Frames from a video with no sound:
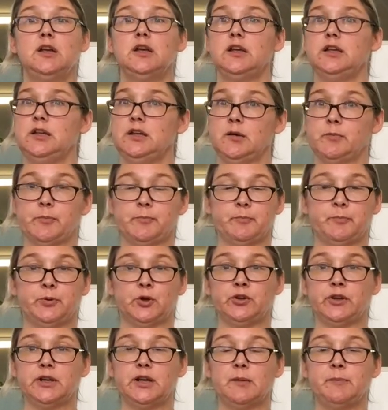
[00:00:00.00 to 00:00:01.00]
You
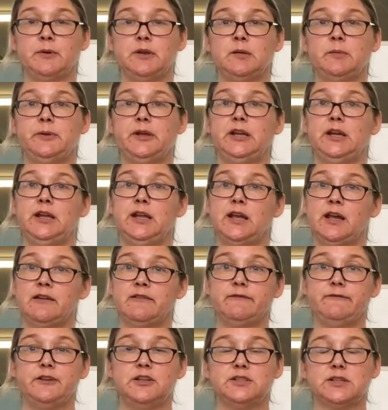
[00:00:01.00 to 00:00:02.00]
pull it up in a PDF,
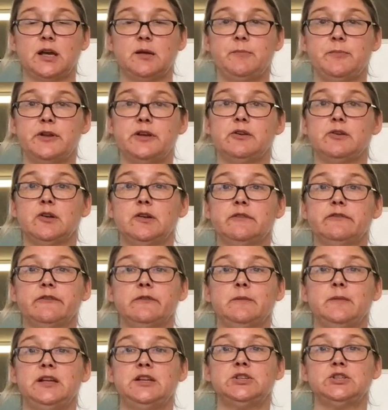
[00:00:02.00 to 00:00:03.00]
you type in your
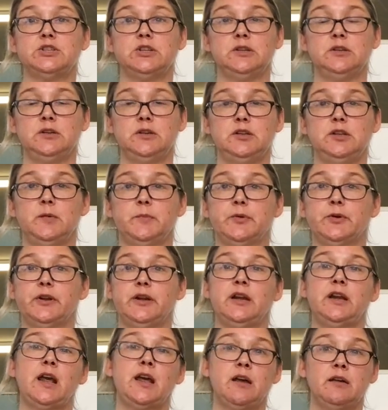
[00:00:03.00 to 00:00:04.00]
information, you print
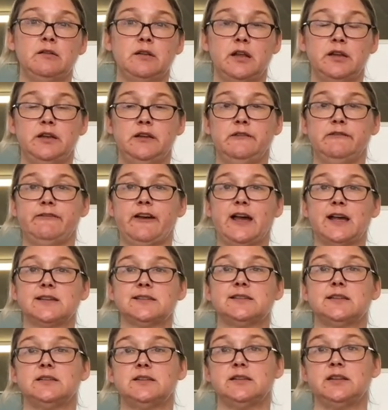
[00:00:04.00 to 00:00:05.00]
it out, and you fax
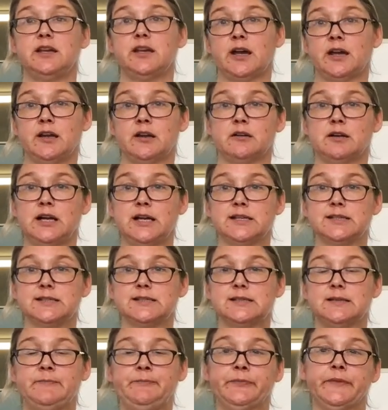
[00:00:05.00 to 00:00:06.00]
it to the
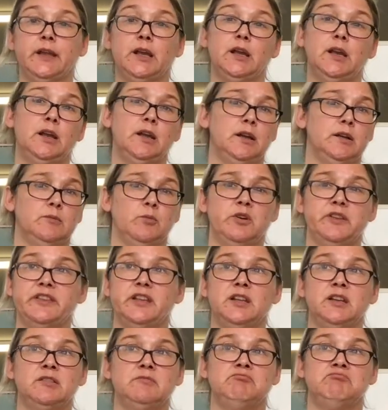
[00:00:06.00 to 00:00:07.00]
IRS.
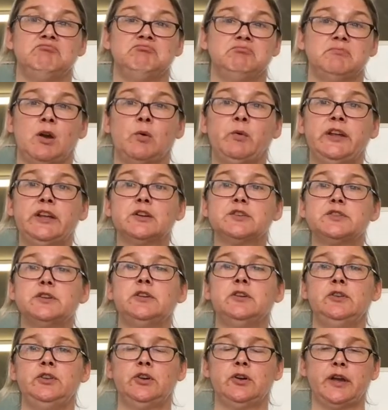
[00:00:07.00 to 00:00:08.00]
Within a week or
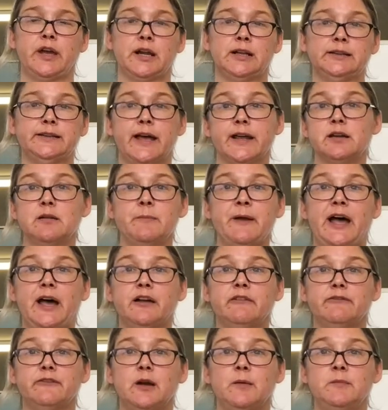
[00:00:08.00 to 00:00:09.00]
two, you'll get a letter
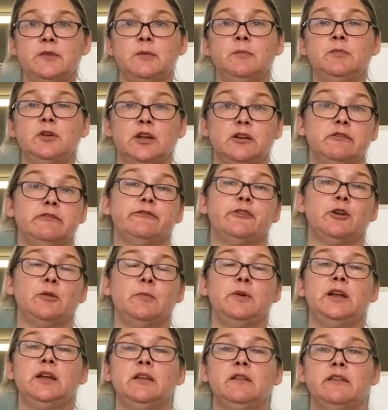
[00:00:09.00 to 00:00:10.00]
back from them
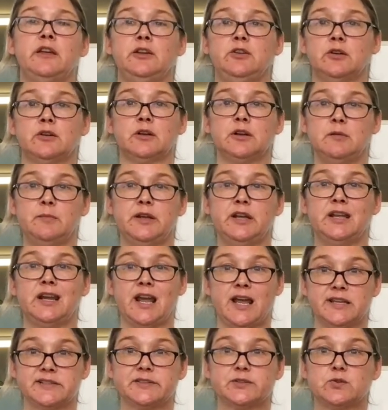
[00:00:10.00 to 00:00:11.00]
confirming that you're going to be an
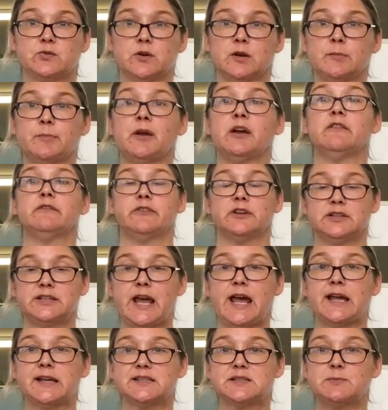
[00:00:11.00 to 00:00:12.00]
S-Corp for
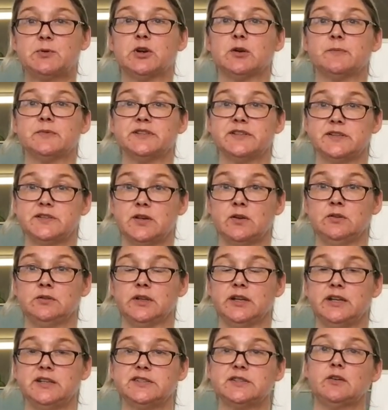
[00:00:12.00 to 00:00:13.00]
tax purposes
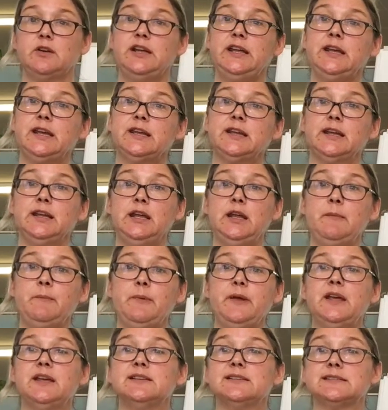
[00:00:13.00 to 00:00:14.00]
only. So he can keep
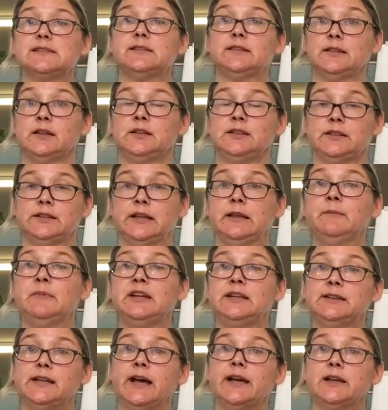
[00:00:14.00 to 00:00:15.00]
his
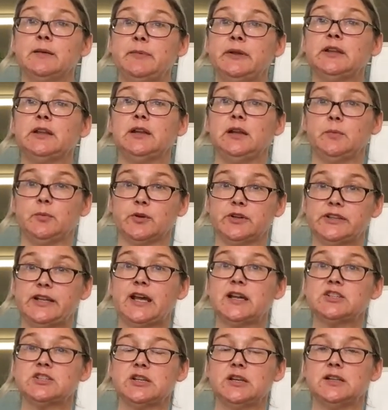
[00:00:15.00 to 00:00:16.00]
limited liability
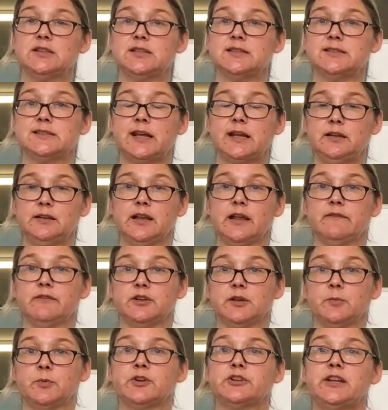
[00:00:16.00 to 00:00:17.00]
protection at the state level
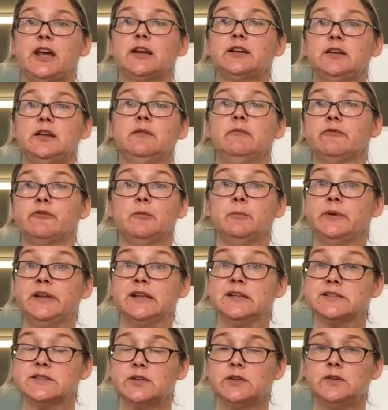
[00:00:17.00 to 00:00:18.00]
to protect him from
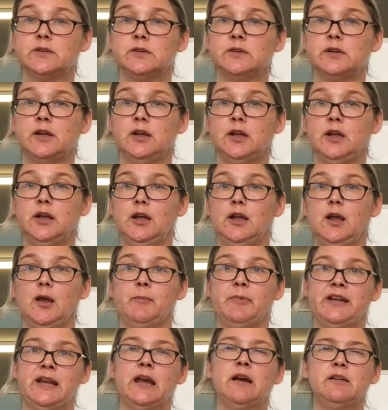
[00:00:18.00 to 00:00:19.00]
being sued.
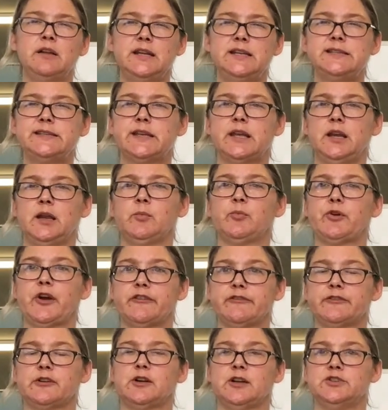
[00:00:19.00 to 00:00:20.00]
But now he's getting
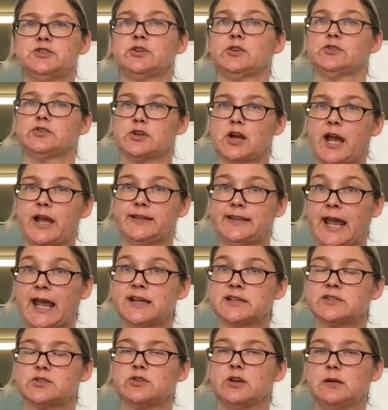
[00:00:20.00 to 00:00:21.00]
preferential
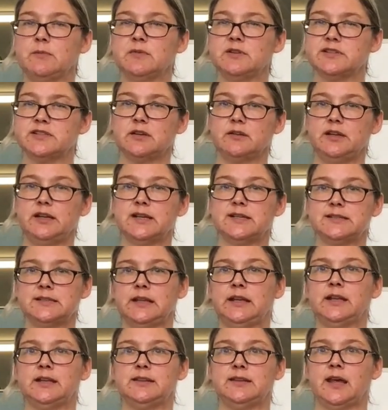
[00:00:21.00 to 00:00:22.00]
tax treatment, so he doesn't
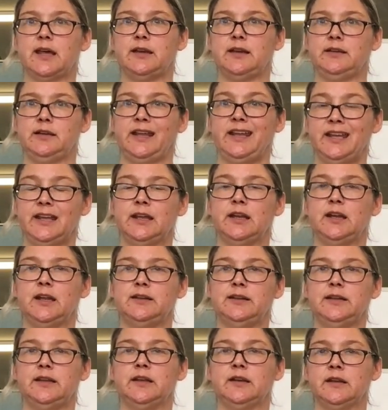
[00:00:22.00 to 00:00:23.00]
get that hit at
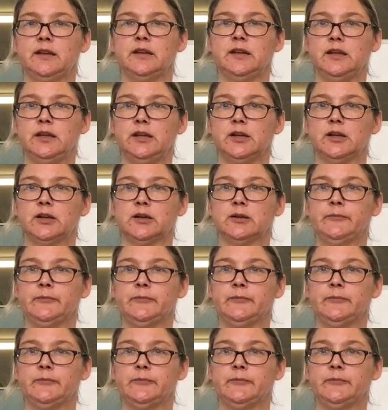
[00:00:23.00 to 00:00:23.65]
the end of the year.